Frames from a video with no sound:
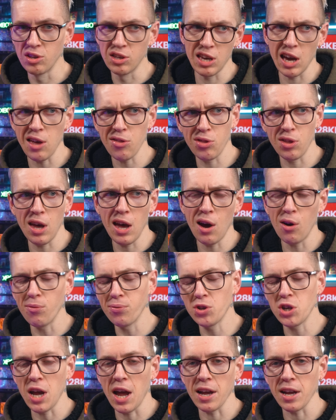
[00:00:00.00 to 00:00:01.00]
get the
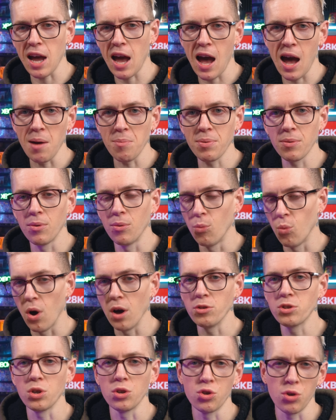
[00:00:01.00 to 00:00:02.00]
health check app
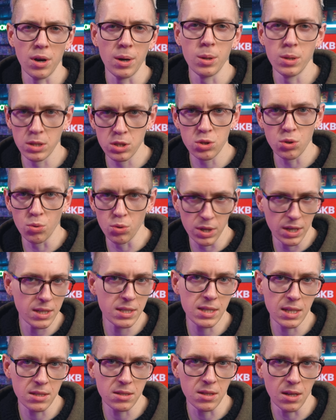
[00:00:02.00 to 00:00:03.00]
whilst you're trying to install the
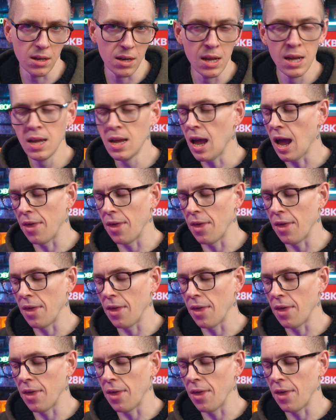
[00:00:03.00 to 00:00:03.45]
assistant.